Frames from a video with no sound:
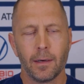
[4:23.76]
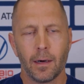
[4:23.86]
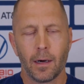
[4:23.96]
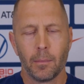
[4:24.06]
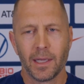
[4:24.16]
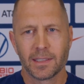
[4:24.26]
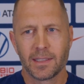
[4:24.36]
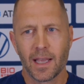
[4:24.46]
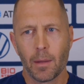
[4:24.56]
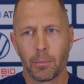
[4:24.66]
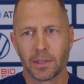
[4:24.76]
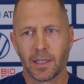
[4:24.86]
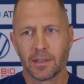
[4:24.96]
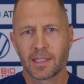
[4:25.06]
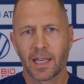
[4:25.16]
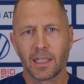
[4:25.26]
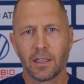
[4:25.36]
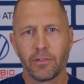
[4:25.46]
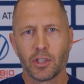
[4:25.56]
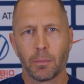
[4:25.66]
As depth, but then second
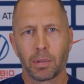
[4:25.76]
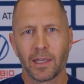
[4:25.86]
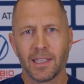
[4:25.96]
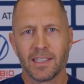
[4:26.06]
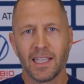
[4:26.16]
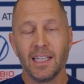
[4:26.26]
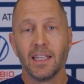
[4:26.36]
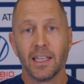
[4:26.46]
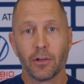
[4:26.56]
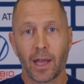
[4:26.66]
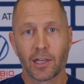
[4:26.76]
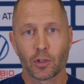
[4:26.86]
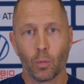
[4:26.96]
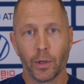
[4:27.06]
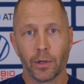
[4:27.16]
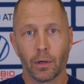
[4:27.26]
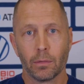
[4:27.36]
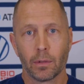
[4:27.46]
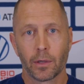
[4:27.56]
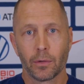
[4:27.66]
division plays in the international window.
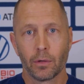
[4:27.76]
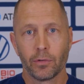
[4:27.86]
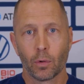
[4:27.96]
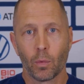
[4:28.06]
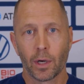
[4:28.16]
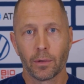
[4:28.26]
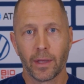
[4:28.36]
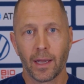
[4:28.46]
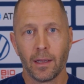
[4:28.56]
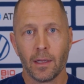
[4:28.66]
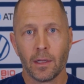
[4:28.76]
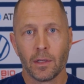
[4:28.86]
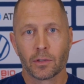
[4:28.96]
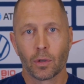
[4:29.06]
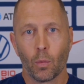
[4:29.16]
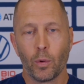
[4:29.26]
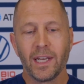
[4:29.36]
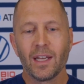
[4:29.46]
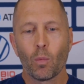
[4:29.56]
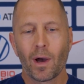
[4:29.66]
I don't know if you're aware of that. So
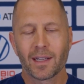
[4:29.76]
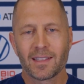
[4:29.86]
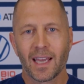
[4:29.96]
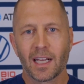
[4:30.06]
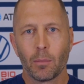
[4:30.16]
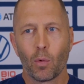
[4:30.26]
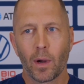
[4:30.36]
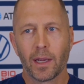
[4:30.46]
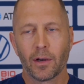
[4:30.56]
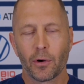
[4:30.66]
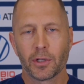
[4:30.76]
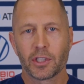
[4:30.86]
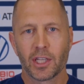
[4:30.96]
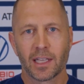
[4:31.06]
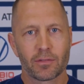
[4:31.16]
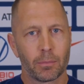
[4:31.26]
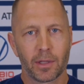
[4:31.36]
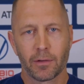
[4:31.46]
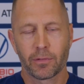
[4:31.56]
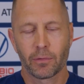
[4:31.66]
we didn't want to take him away, hurt his chance from
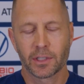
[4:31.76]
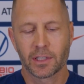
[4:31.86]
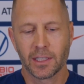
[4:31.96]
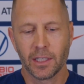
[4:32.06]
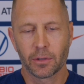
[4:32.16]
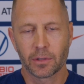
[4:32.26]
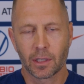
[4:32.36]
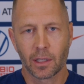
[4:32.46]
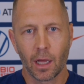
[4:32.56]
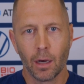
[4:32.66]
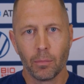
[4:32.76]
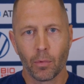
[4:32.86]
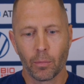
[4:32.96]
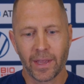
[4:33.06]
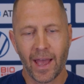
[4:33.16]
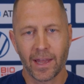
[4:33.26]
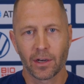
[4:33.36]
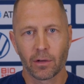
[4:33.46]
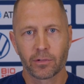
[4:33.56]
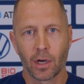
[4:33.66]
playing for the rest of the year at the club when we had
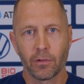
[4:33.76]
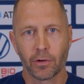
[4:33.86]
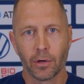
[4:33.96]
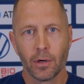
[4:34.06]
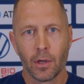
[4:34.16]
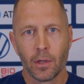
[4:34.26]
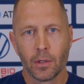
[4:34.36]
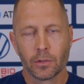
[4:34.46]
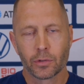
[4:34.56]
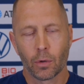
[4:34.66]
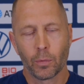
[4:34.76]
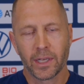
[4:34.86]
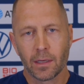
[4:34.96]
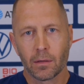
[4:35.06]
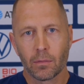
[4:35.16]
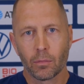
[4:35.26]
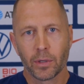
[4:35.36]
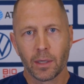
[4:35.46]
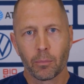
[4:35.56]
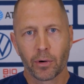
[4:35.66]
enough cover. So we
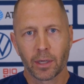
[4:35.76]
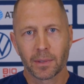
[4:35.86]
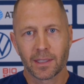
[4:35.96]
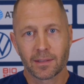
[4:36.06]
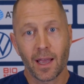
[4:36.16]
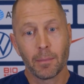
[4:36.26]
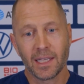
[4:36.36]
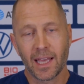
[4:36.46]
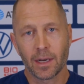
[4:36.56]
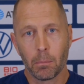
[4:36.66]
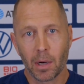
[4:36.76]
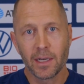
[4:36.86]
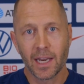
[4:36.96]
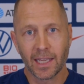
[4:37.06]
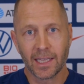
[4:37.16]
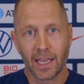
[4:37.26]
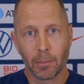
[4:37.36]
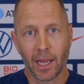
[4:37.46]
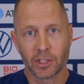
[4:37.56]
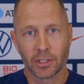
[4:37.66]
didn't bring him at that time. And he had a Monday
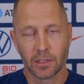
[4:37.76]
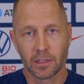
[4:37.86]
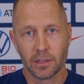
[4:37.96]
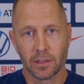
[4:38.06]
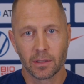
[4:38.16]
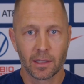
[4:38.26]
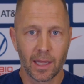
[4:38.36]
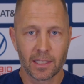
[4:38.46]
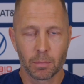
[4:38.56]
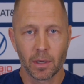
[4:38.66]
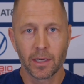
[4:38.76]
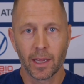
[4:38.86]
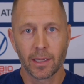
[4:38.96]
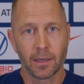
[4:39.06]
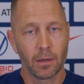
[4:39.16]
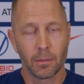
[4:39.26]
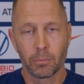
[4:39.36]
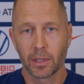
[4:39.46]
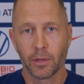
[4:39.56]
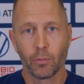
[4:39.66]
game actually in last Monday
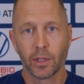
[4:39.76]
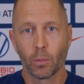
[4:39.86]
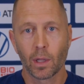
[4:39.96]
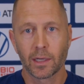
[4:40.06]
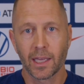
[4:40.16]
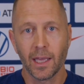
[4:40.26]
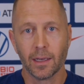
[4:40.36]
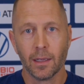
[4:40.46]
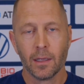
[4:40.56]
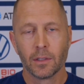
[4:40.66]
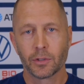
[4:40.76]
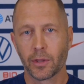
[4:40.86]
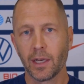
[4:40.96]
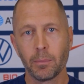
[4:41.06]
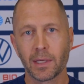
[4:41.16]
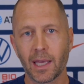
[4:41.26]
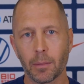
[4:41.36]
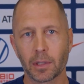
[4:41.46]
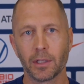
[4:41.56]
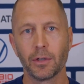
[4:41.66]
and played really well again. So then it
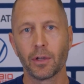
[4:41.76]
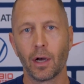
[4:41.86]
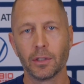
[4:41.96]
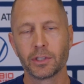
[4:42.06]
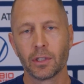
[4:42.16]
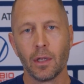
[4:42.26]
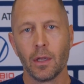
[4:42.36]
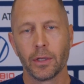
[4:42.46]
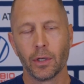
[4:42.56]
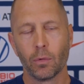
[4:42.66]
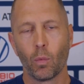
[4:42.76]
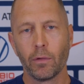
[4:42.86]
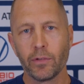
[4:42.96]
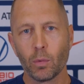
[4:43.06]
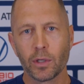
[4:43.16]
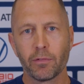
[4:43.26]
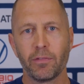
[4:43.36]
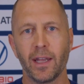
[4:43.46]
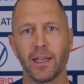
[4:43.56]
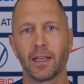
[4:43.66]
became clear to us, 1v1
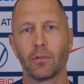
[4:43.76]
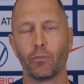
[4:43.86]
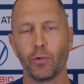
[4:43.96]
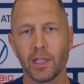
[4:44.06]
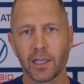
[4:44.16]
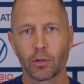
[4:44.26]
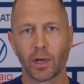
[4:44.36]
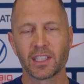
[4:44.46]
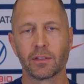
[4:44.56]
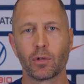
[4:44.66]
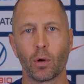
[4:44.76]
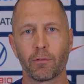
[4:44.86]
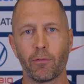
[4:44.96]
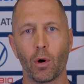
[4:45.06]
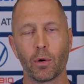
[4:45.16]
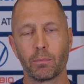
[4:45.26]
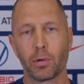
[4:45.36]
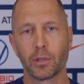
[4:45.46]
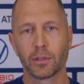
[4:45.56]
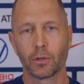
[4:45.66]
defending, really aggressive going forward,
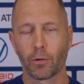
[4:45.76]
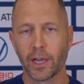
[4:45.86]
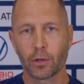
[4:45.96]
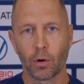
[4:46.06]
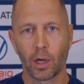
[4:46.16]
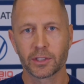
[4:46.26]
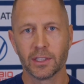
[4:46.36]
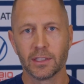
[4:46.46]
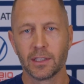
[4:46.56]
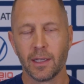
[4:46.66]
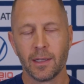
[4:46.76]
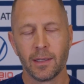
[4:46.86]
putting great crosses.